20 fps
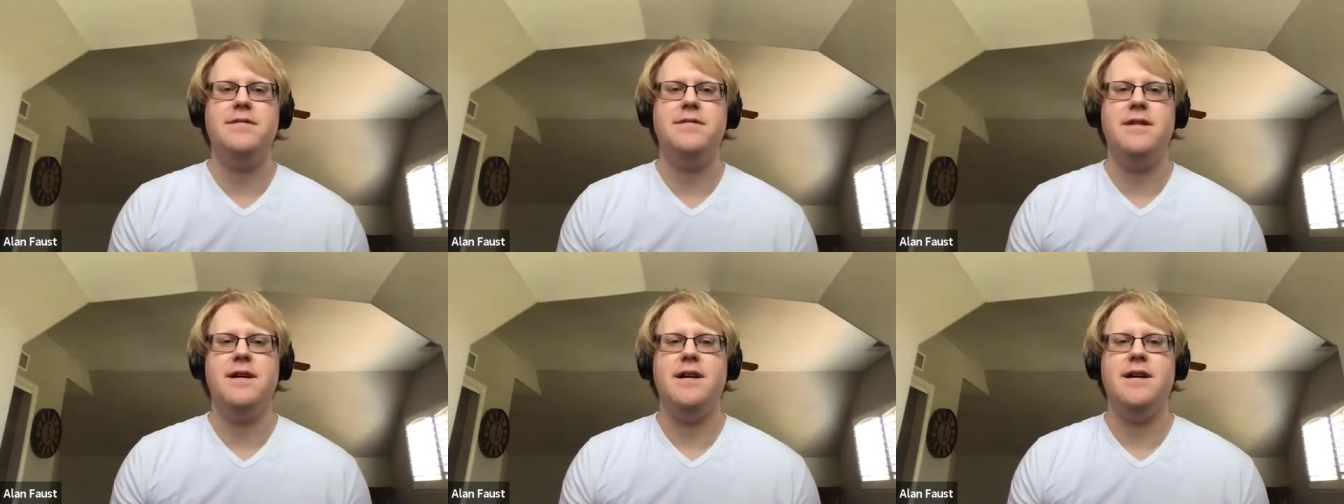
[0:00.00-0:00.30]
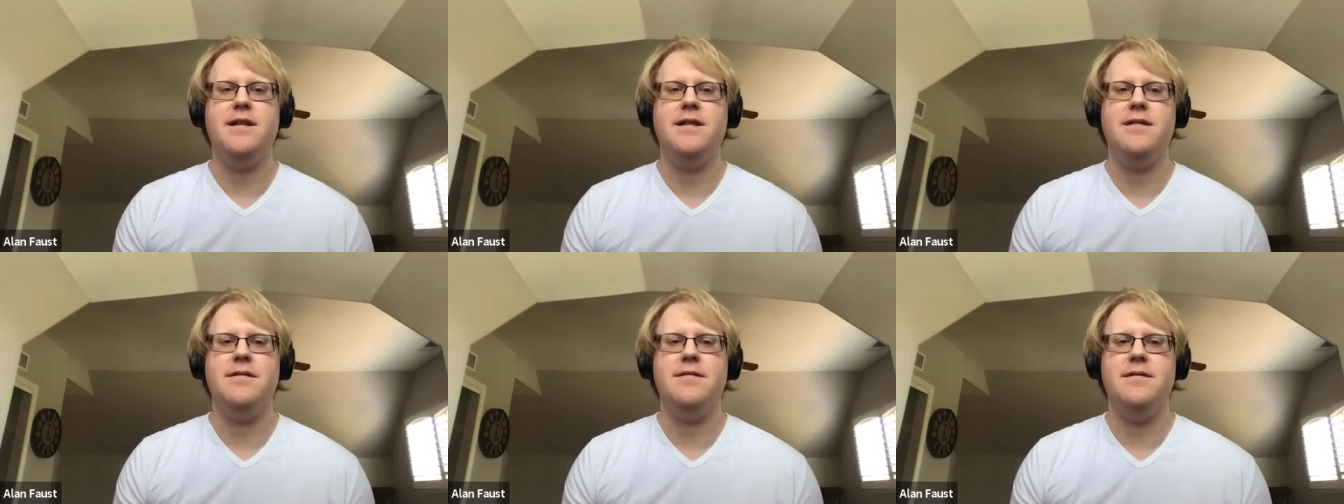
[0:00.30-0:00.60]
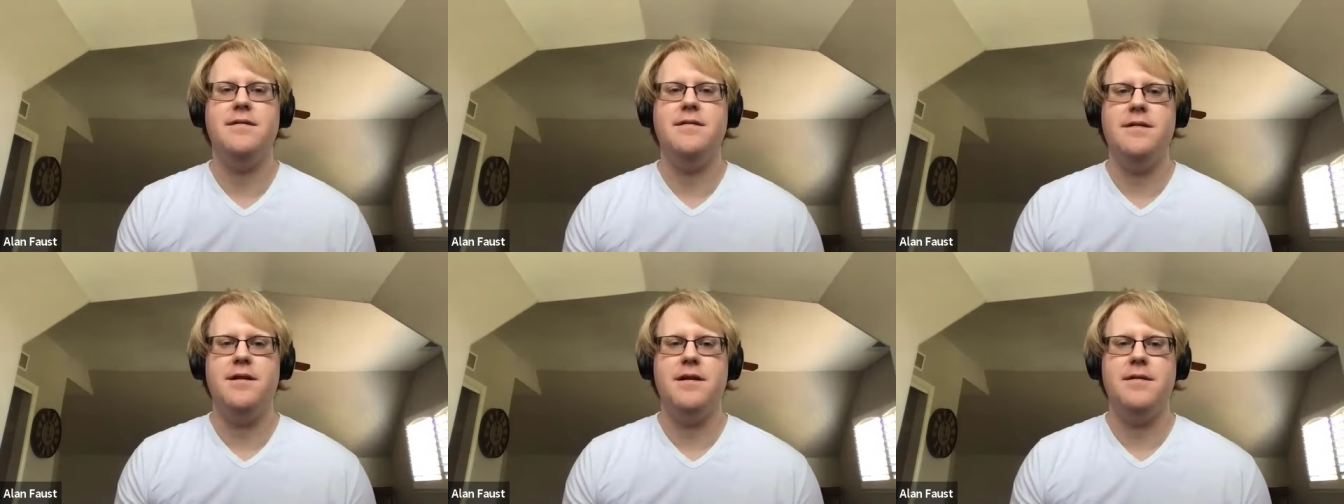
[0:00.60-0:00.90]
Like
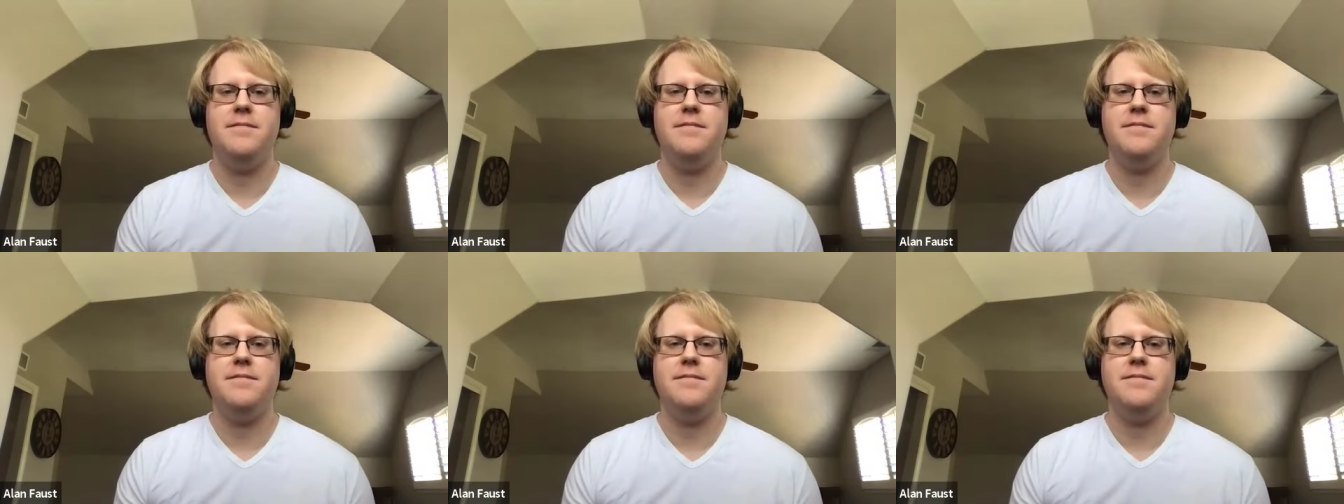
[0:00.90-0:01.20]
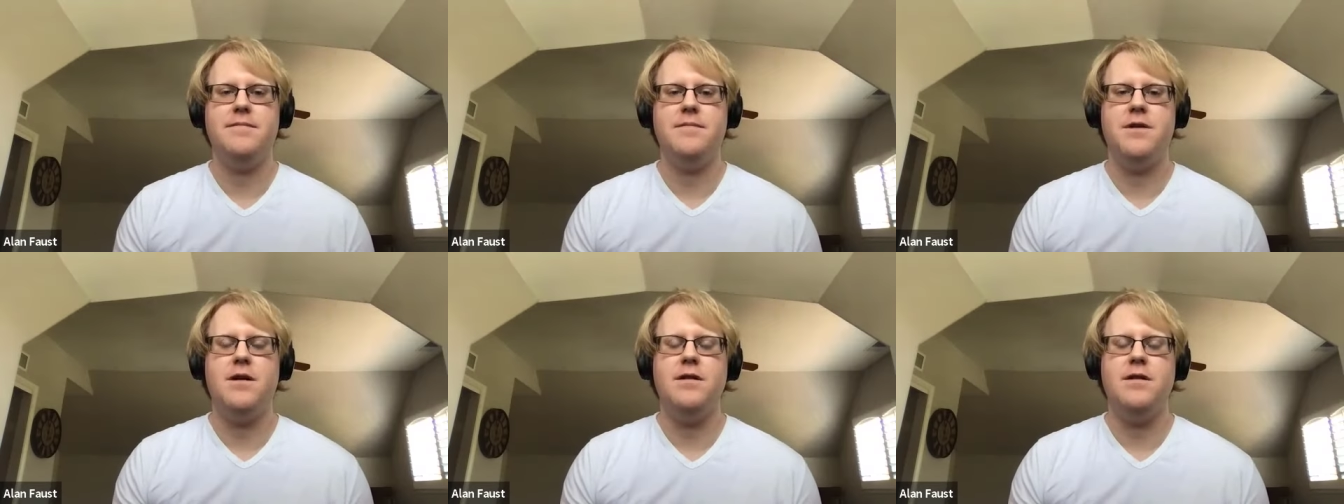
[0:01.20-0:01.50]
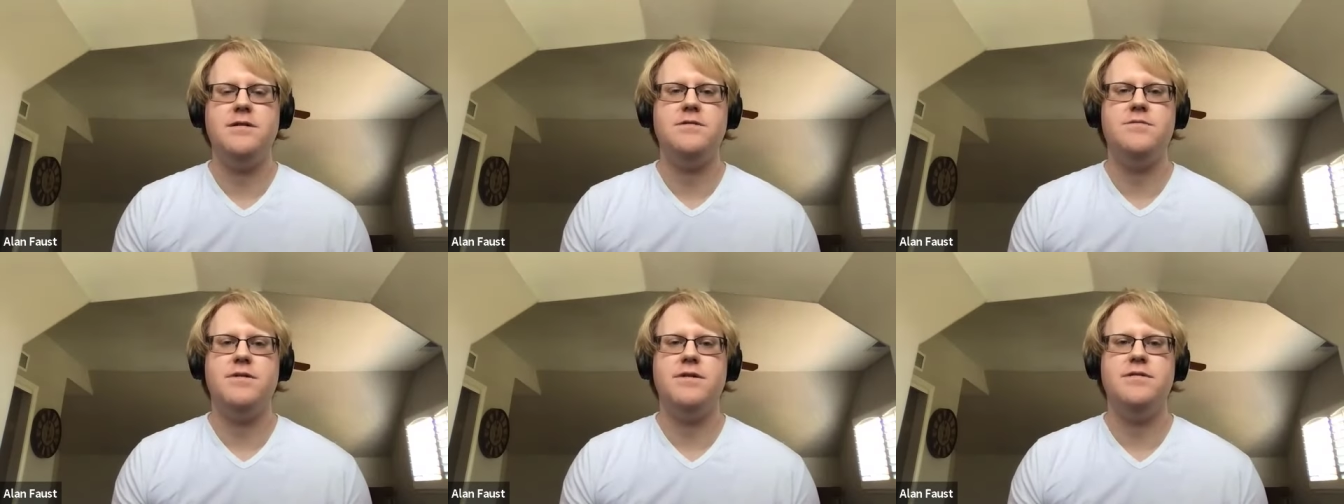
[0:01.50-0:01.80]
um,
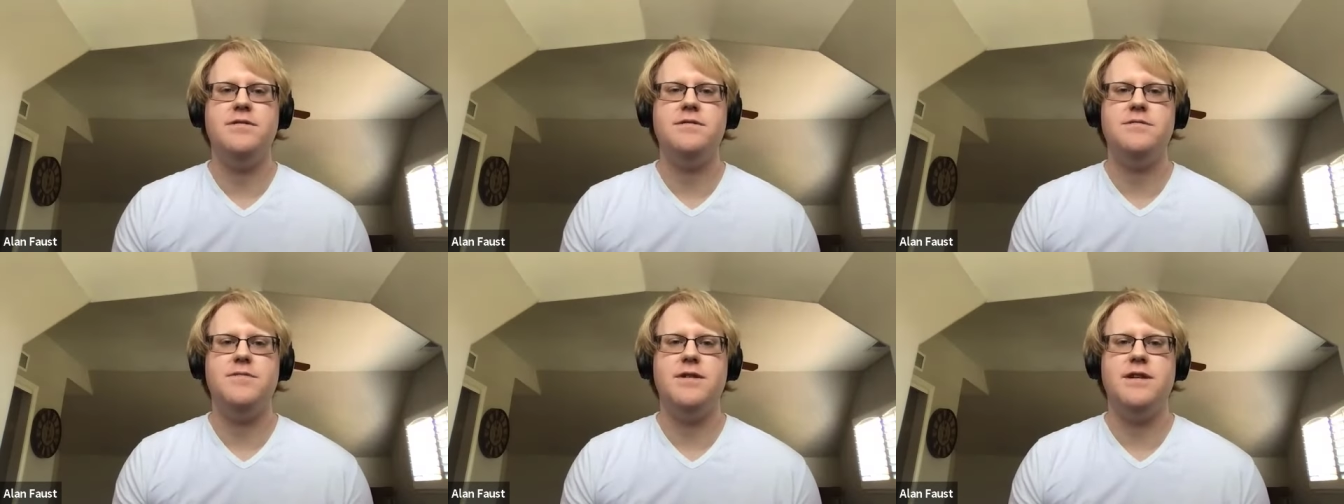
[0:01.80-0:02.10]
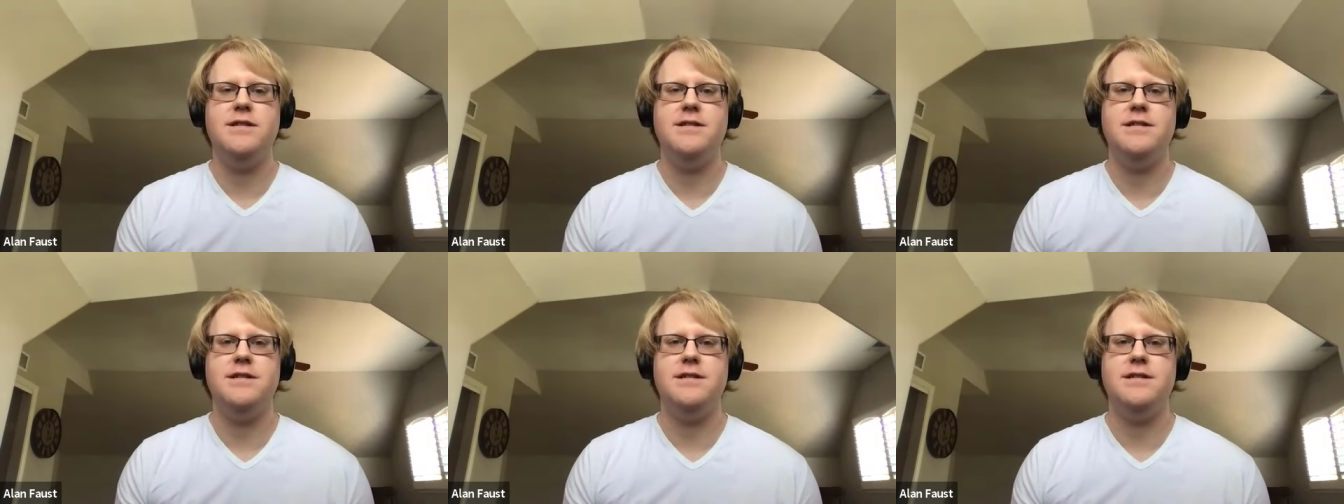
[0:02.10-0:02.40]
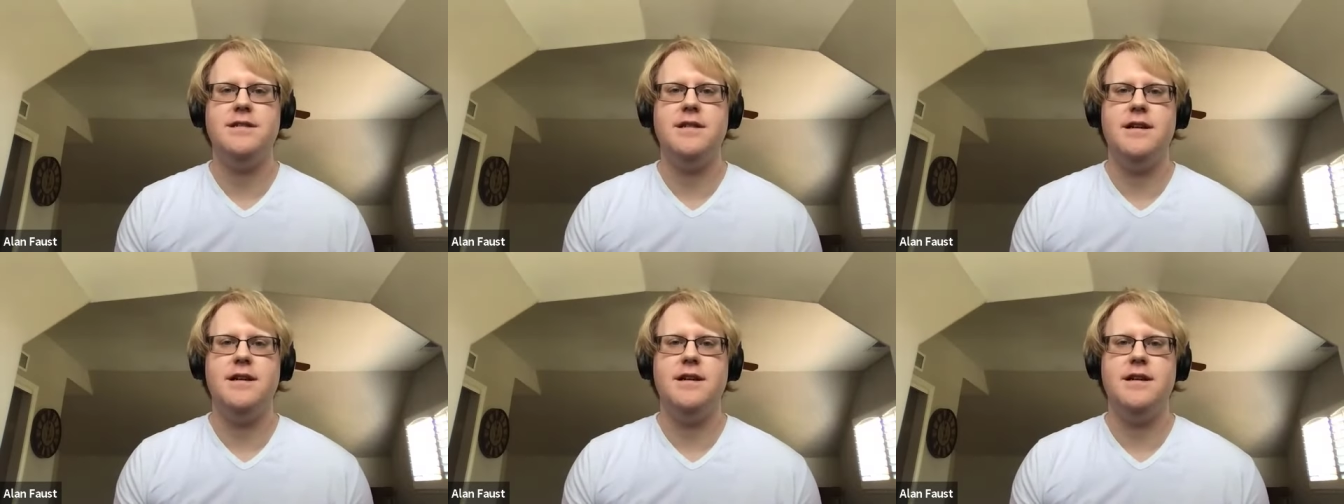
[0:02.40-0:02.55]
college is one of those places.